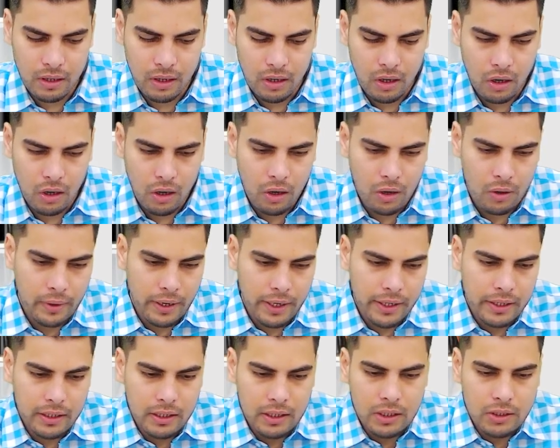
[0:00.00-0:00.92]
All right.
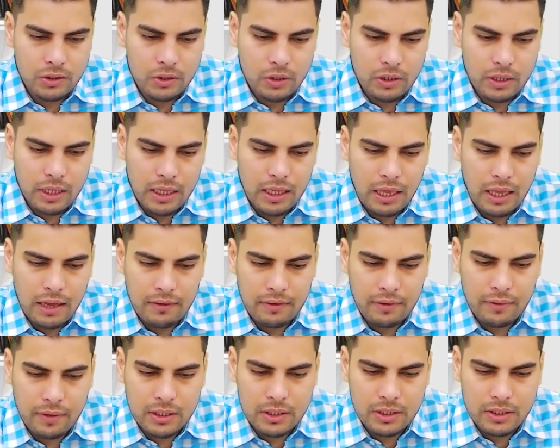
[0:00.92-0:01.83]
So then they are
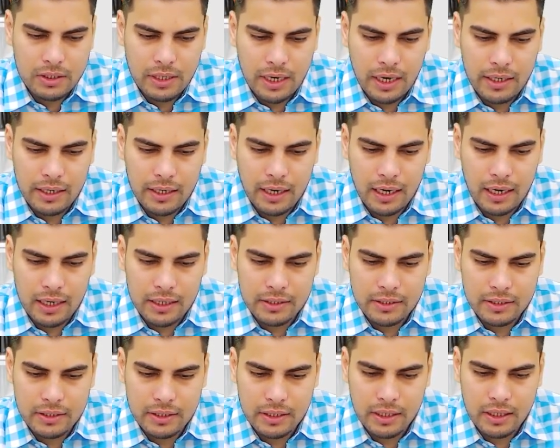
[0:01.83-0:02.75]
given State
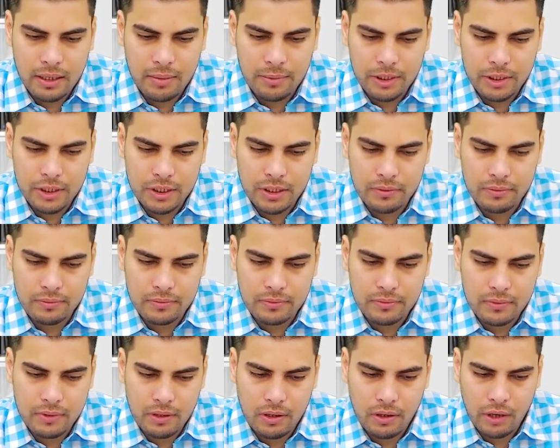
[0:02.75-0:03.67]
Electricity Commission.
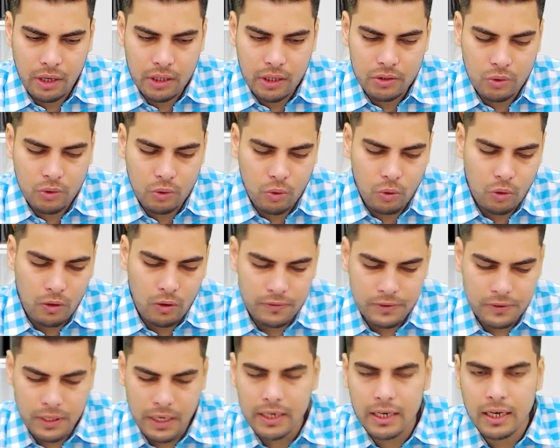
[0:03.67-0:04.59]
Okay, so role of
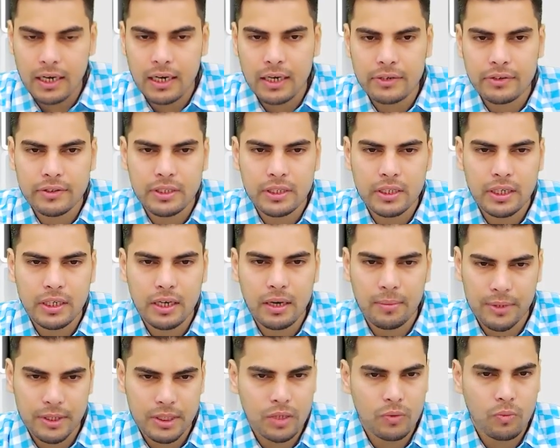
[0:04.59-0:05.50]
State Electricity
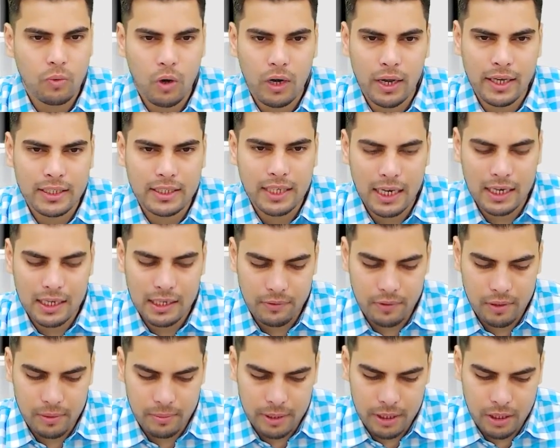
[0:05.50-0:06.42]
Commission, what exactly
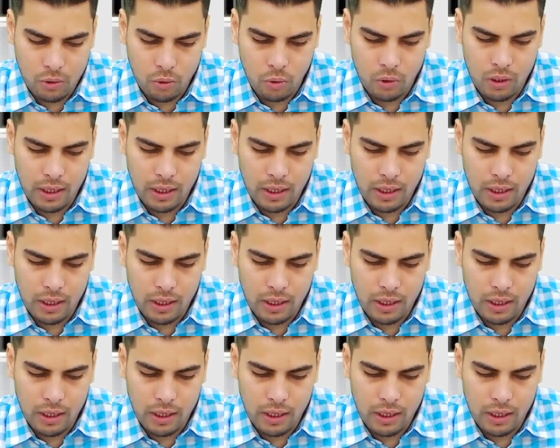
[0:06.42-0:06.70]
will be the role and